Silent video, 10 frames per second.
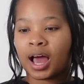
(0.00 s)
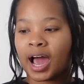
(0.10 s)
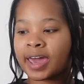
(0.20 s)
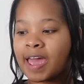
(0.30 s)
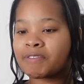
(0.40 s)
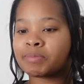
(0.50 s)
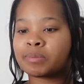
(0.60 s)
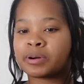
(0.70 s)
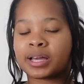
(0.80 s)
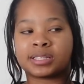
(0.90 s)
I can't
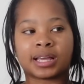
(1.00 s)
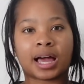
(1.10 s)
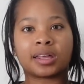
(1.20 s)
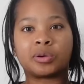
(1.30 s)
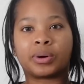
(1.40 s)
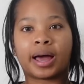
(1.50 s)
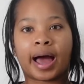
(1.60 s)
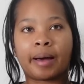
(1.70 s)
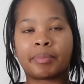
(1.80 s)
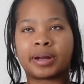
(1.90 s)
remember exactly what
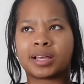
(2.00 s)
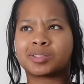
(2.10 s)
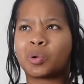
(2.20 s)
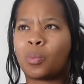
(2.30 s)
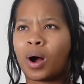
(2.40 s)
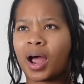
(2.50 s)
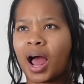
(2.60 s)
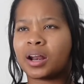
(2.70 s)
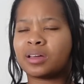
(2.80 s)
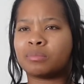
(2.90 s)
happened as to why
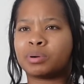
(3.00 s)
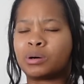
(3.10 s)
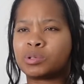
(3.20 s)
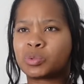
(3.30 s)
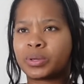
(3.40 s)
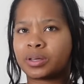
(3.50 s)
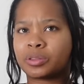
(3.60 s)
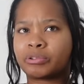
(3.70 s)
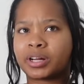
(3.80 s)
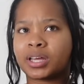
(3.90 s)
I didn't post week
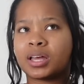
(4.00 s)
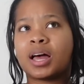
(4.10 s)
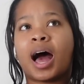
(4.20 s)
3.